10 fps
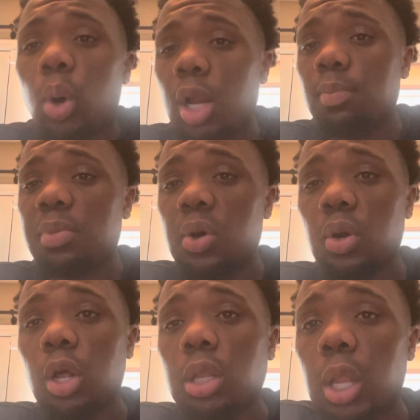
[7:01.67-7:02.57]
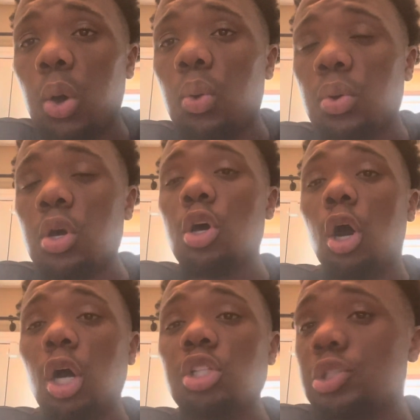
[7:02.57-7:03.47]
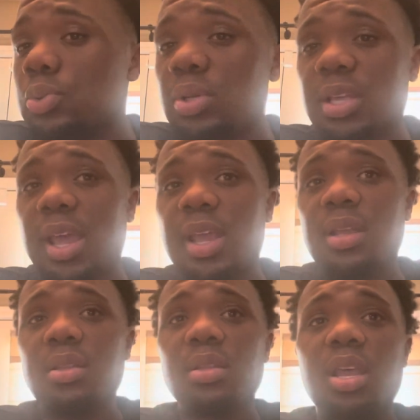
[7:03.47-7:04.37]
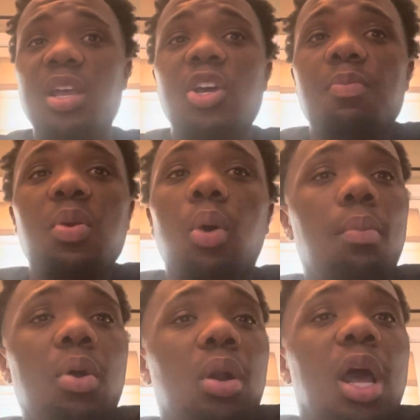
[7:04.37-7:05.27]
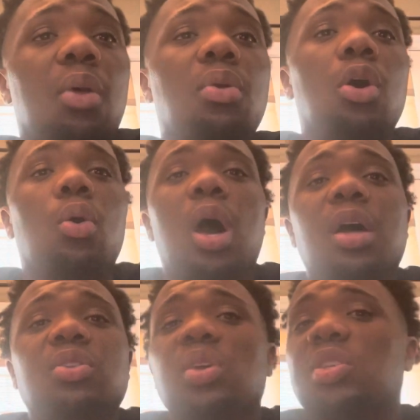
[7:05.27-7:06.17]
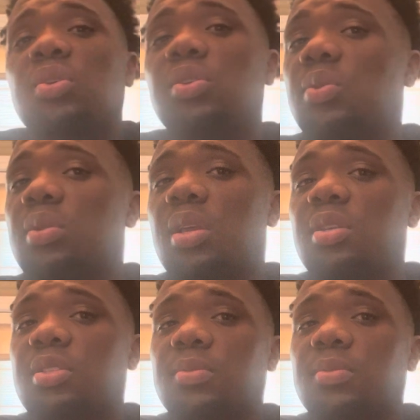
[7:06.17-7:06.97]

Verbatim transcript: one build alone on two K. It could be one build. I don't know how 2K's gonna do things.